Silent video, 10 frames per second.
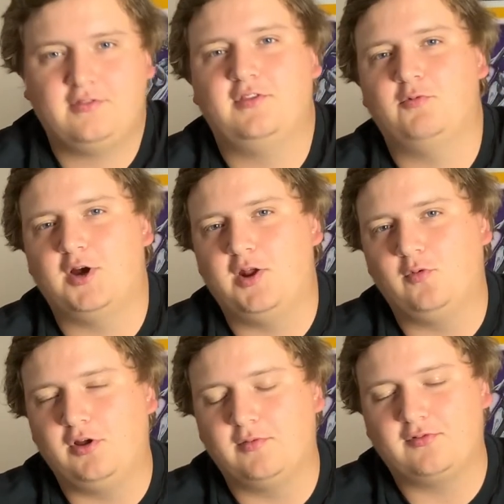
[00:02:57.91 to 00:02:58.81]
than Ryan
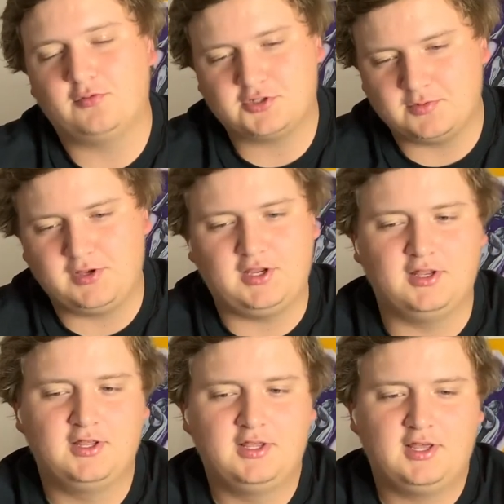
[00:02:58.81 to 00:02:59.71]
Williams, which could
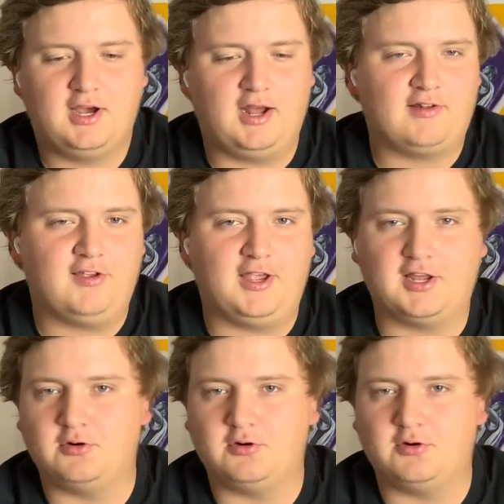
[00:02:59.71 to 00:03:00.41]
be a hot take.